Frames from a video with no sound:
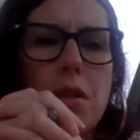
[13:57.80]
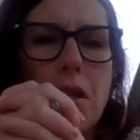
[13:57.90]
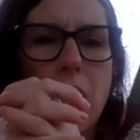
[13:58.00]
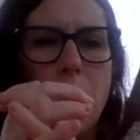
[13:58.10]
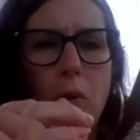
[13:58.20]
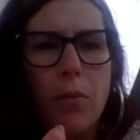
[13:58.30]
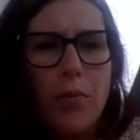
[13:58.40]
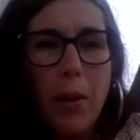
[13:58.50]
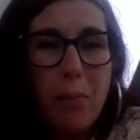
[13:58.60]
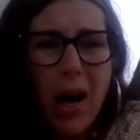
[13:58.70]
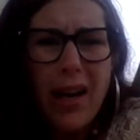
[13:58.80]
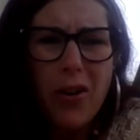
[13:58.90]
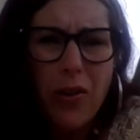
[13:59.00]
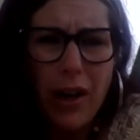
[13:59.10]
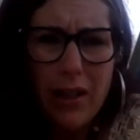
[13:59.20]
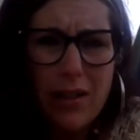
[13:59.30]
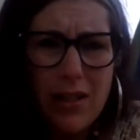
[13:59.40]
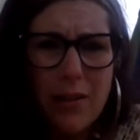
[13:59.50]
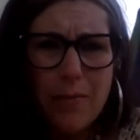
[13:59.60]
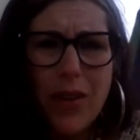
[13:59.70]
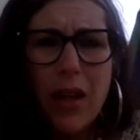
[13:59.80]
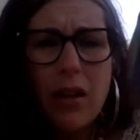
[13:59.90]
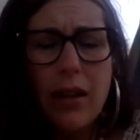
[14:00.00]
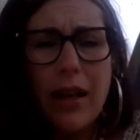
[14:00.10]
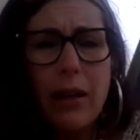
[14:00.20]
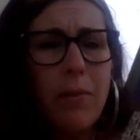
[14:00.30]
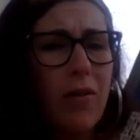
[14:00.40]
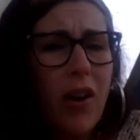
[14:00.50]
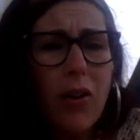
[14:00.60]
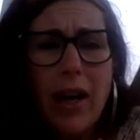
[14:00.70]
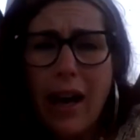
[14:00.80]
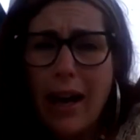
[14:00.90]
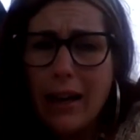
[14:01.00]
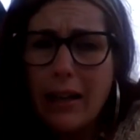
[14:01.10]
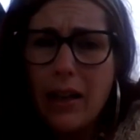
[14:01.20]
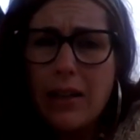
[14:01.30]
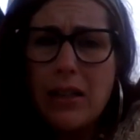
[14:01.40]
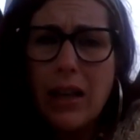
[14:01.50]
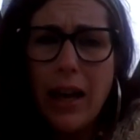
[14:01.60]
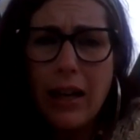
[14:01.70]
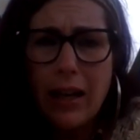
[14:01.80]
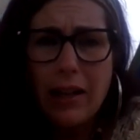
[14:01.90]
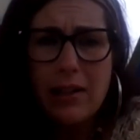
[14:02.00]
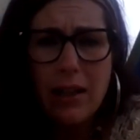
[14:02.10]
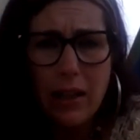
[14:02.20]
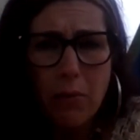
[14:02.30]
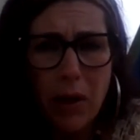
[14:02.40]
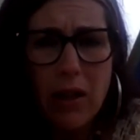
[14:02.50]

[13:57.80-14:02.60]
So migraines, they can be very agonizing headaches that can